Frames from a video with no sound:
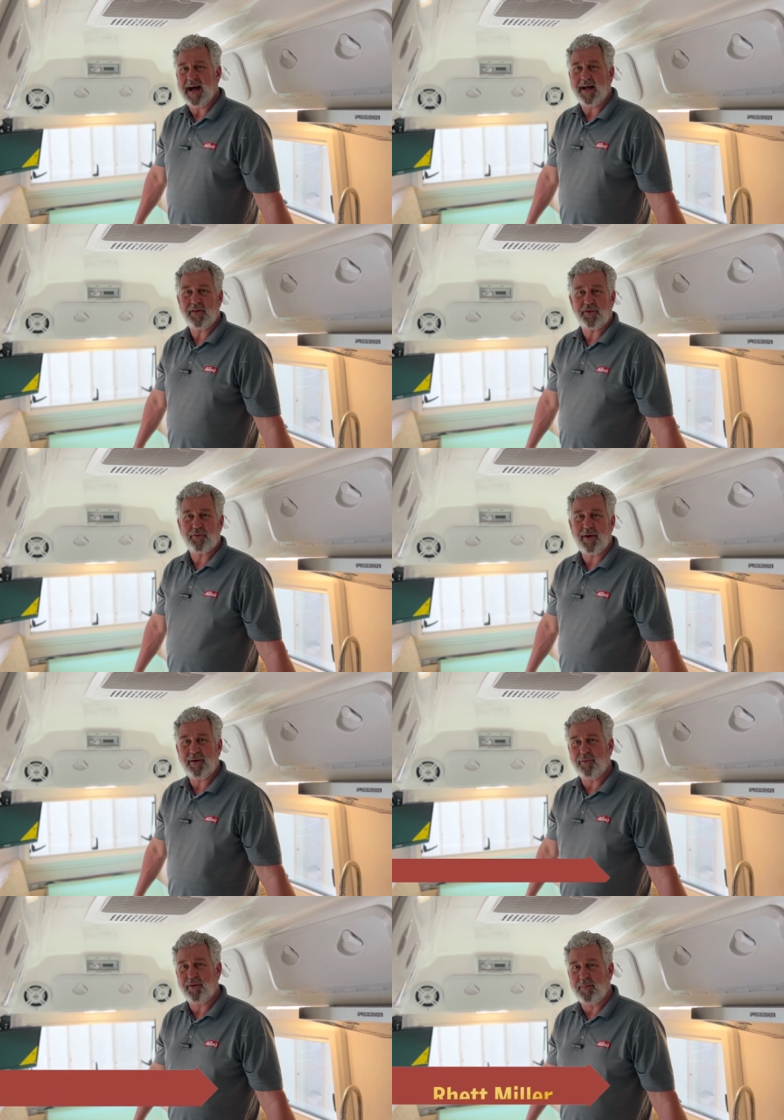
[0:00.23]
Hi, this is
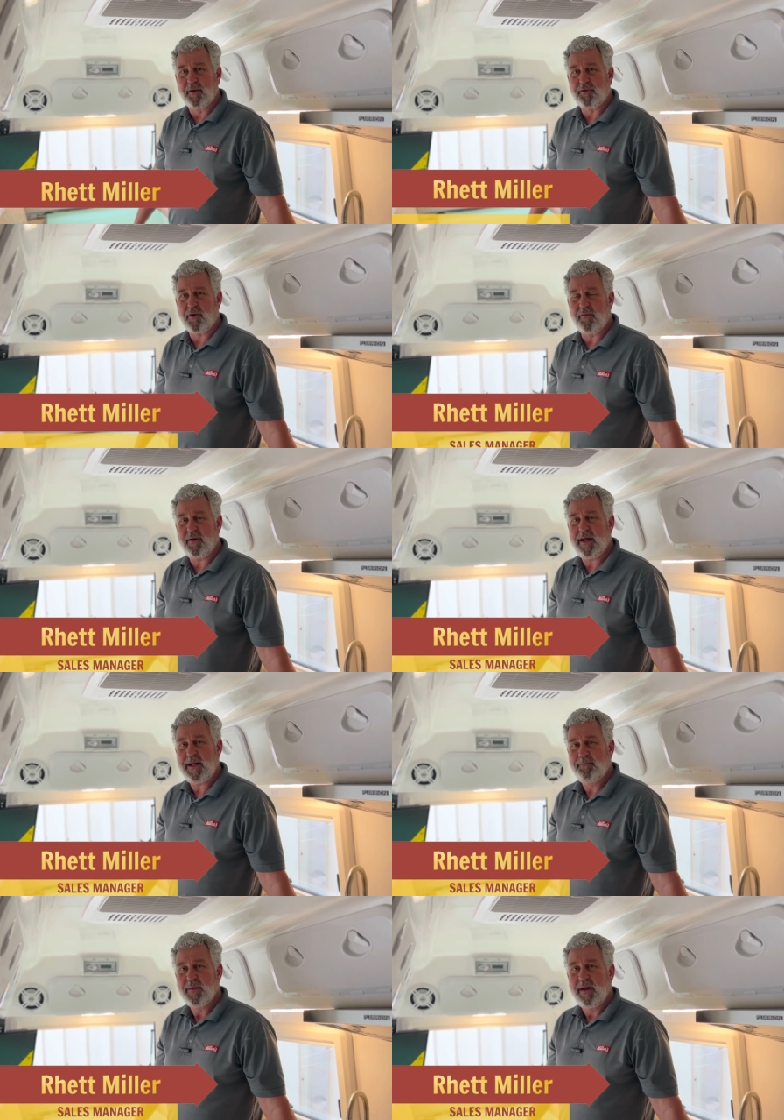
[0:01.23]
Rhett with Miller's
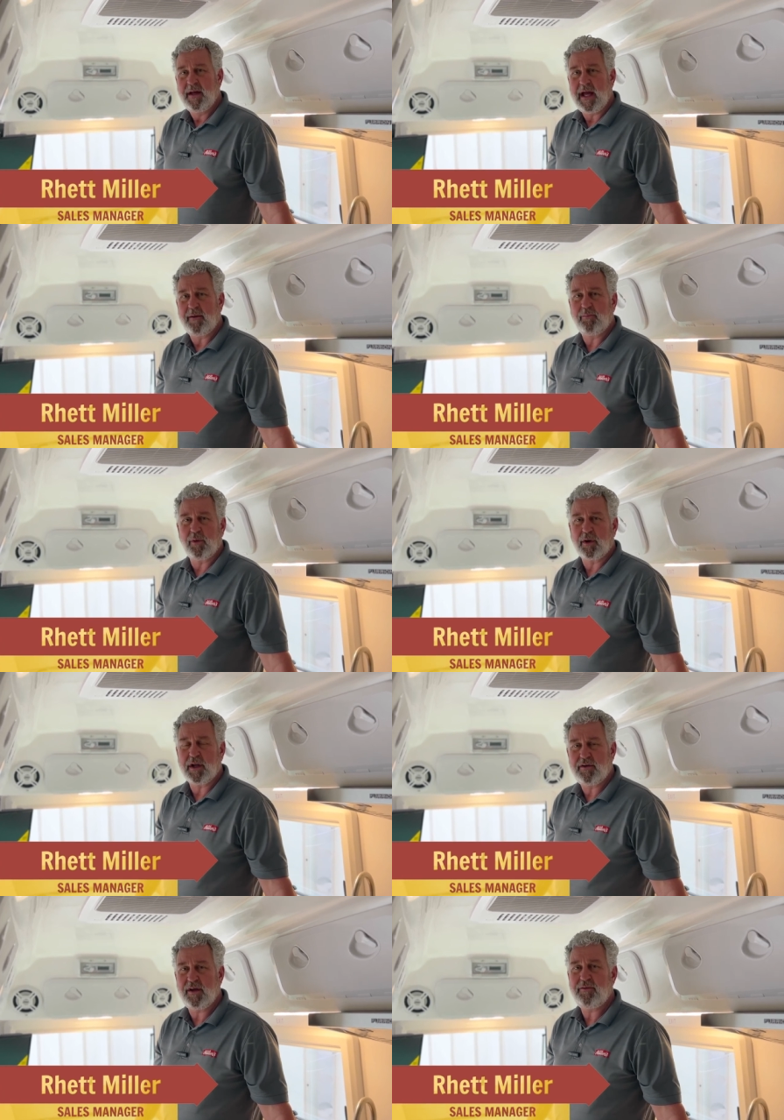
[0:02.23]
RV, and we're
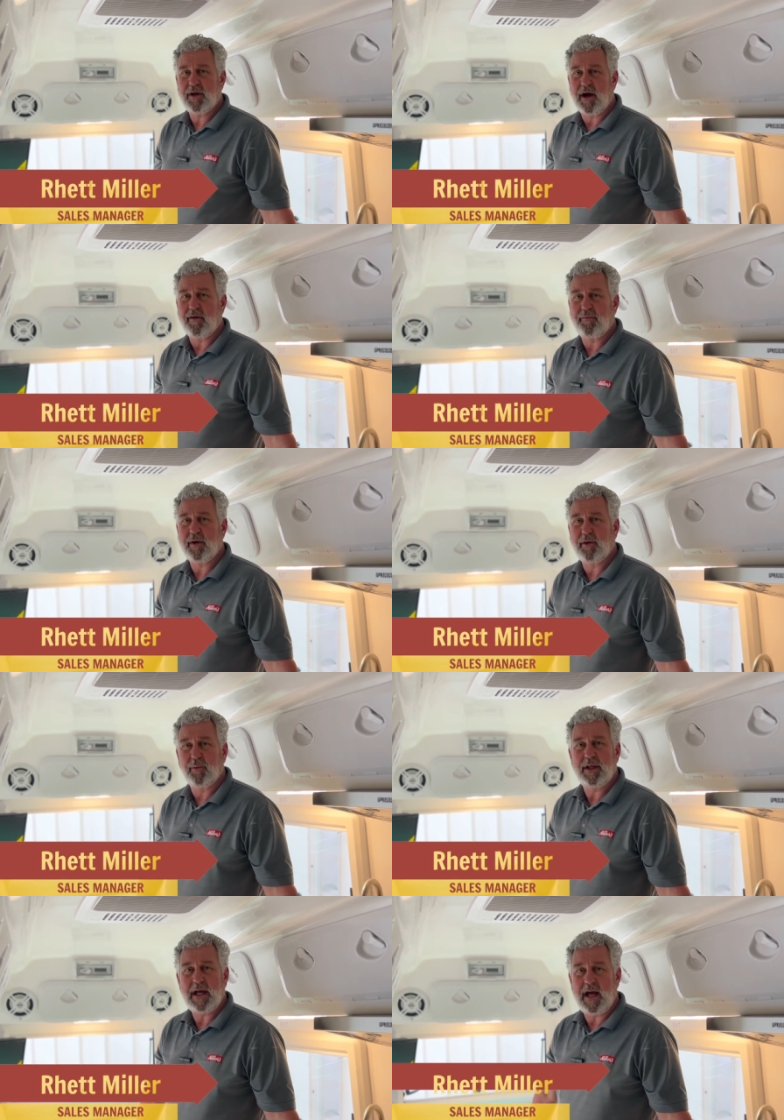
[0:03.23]
continuing our
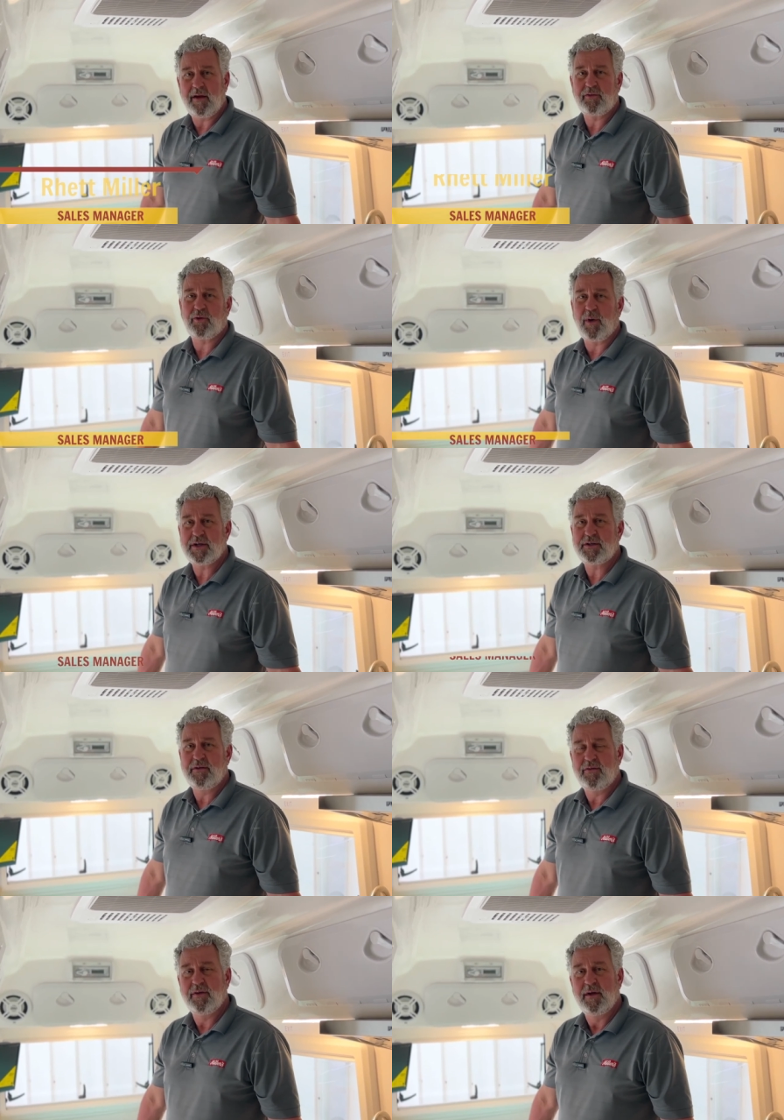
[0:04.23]
frequently asked
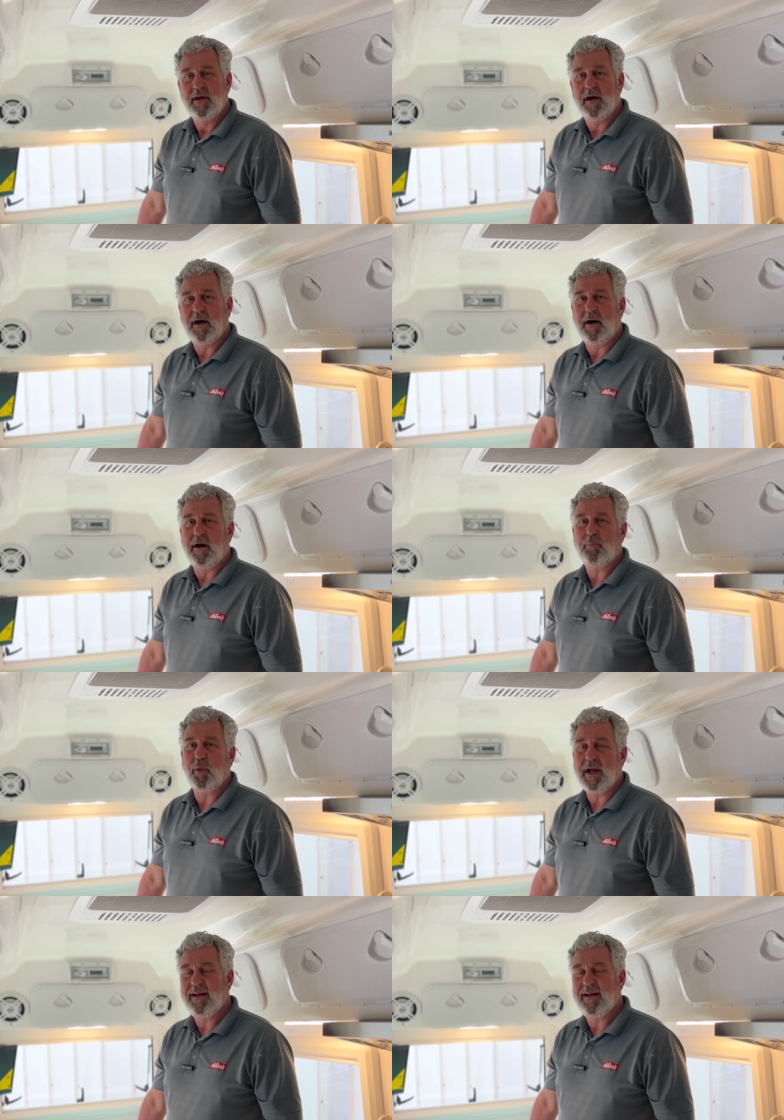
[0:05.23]
questions. Uh, we're